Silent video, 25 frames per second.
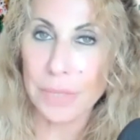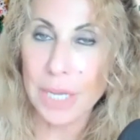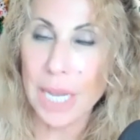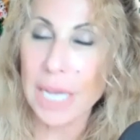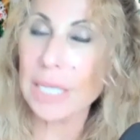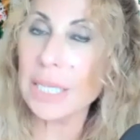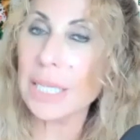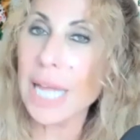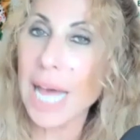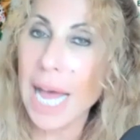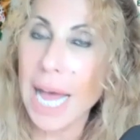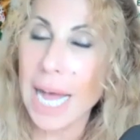
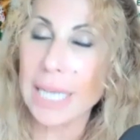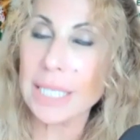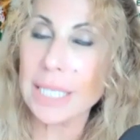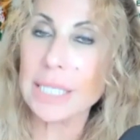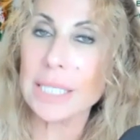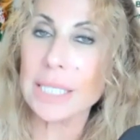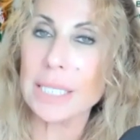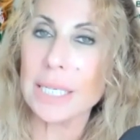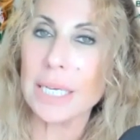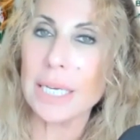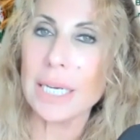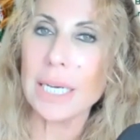And
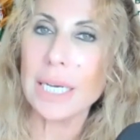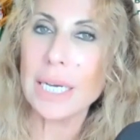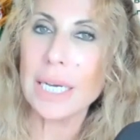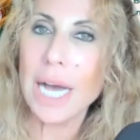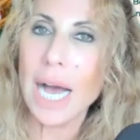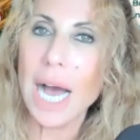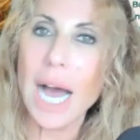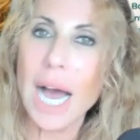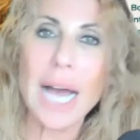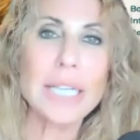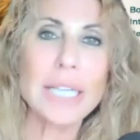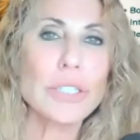last,
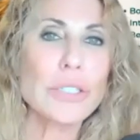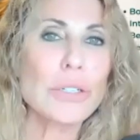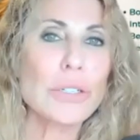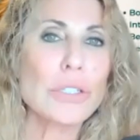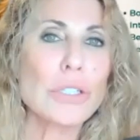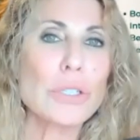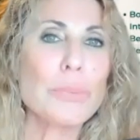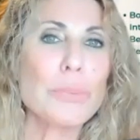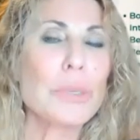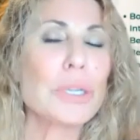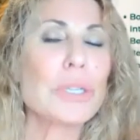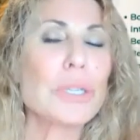I show
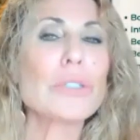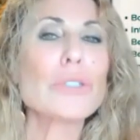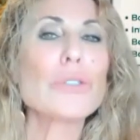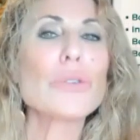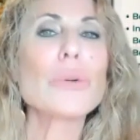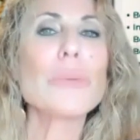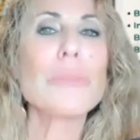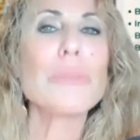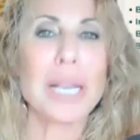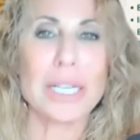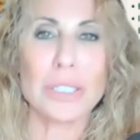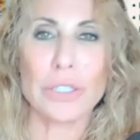
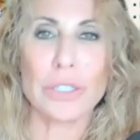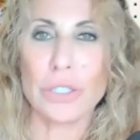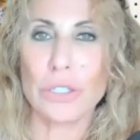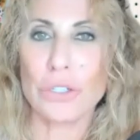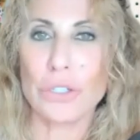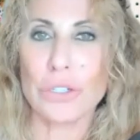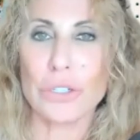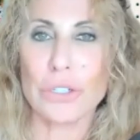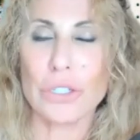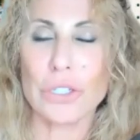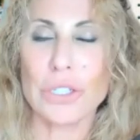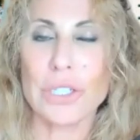spiritual
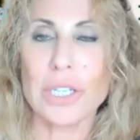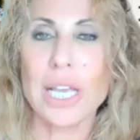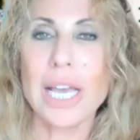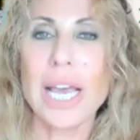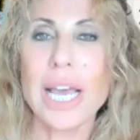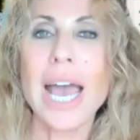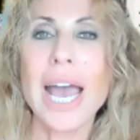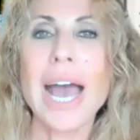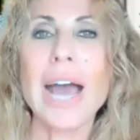messengers